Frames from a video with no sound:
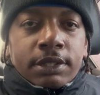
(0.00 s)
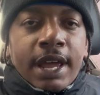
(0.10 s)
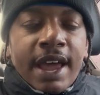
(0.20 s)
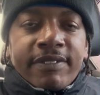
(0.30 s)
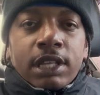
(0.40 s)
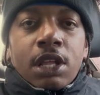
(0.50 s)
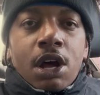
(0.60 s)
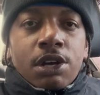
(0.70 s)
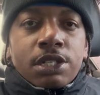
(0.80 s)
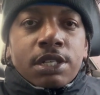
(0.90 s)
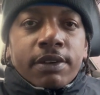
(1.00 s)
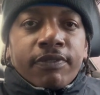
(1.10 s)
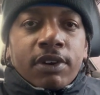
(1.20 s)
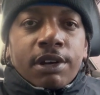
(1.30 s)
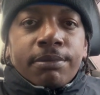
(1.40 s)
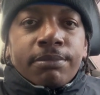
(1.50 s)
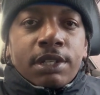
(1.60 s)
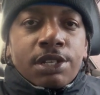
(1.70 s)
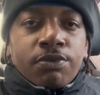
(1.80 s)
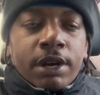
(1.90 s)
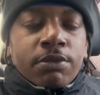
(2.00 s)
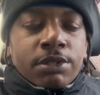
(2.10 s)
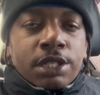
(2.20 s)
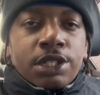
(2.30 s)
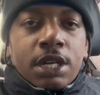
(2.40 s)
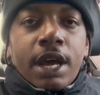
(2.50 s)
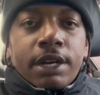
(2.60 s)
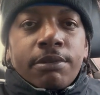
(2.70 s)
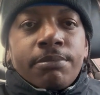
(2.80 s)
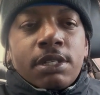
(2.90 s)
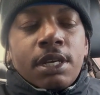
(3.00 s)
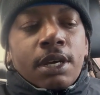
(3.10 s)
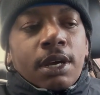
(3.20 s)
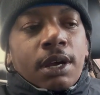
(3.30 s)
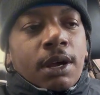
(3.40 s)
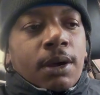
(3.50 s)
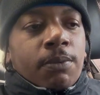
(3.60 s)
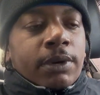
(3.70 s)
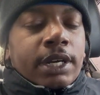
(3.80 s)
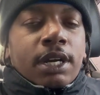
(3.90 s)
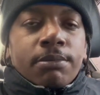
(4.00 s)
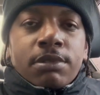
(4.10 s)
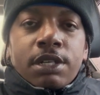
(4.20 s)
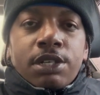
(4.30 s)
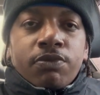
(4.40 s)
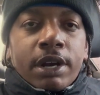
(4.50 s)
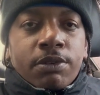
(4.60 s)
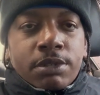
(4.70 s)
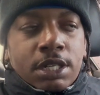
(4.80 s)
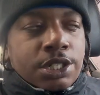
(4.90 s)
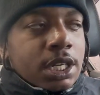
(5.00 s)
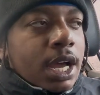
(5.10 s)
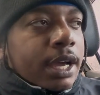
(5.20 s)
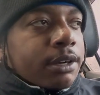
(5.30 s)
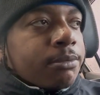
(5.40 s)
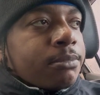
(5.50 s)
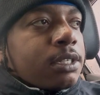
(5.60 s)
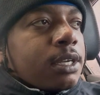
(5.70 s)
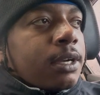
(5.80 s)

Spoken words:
having loss from these requisition items. When it comes to these requisition items,